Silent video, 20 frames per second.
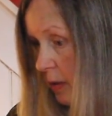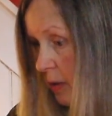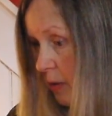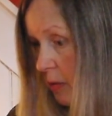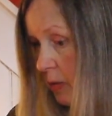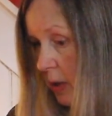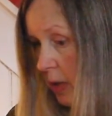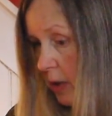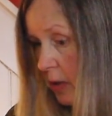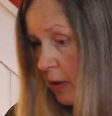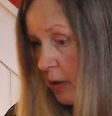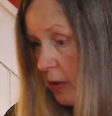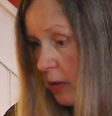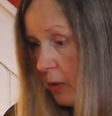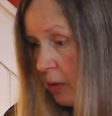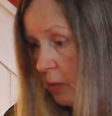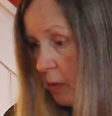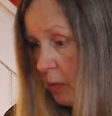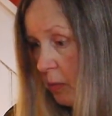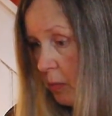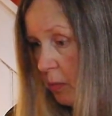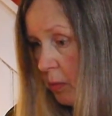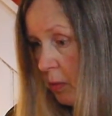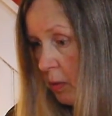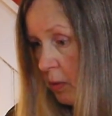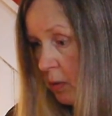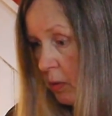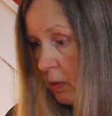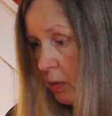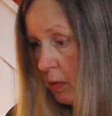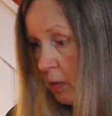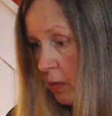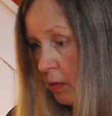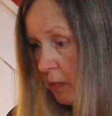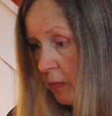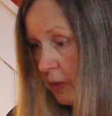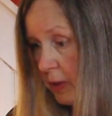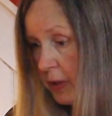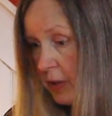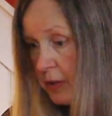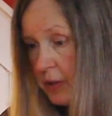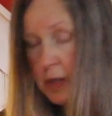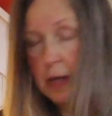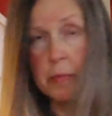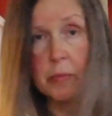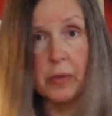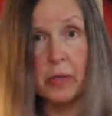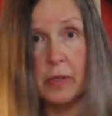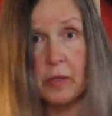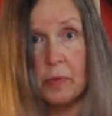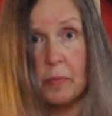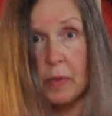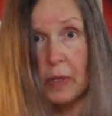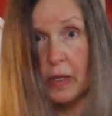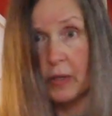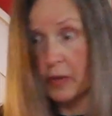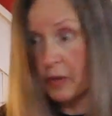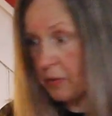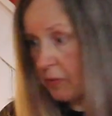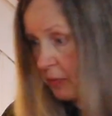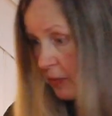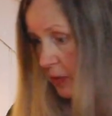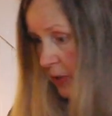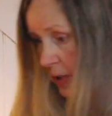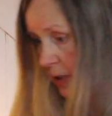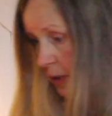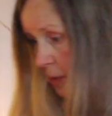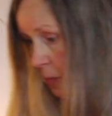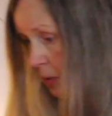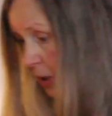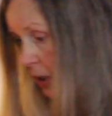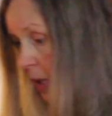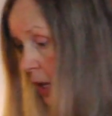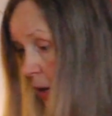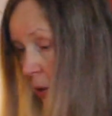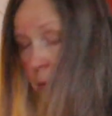There are no finished objects because you've seen them all.